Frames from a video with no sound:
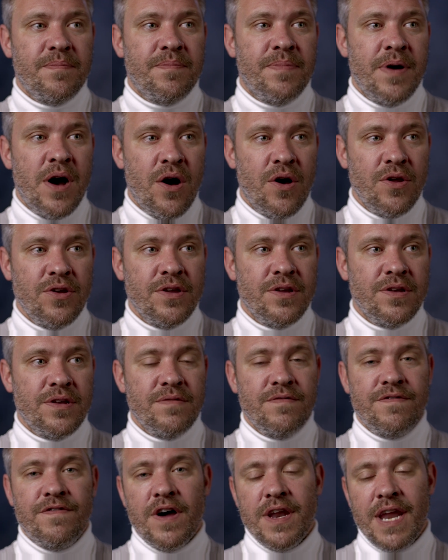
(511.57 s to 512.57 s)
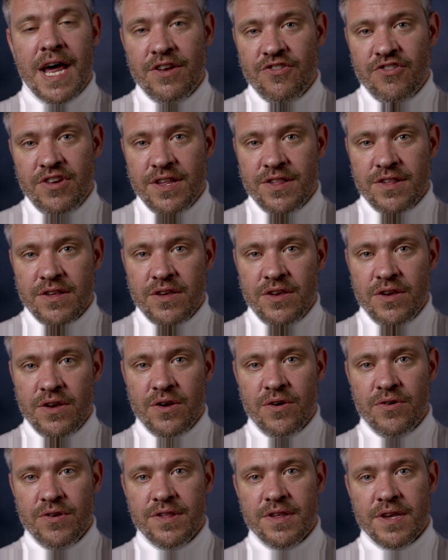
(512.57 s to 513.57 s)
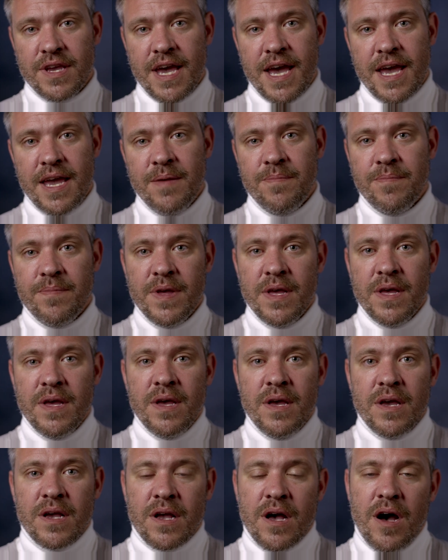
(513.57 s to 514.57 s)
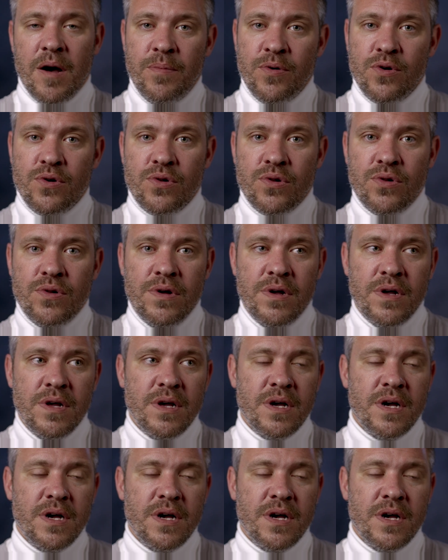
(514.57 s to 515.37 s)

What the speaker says: partnered and financially secure as a gay couple.